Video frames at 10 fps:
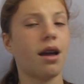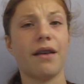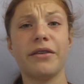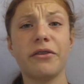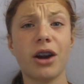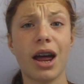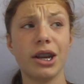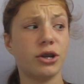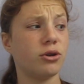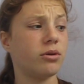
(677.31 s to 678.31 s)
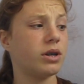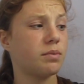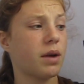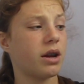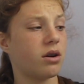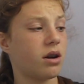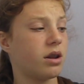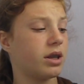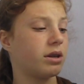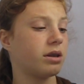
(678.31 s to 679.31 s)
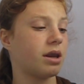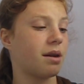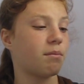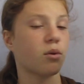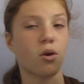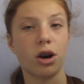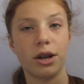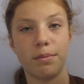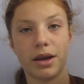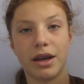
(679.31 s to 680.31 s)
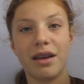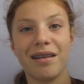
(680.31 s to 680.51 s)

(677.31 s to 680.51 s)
I've never had a 2 inch binder and this is like pretty big.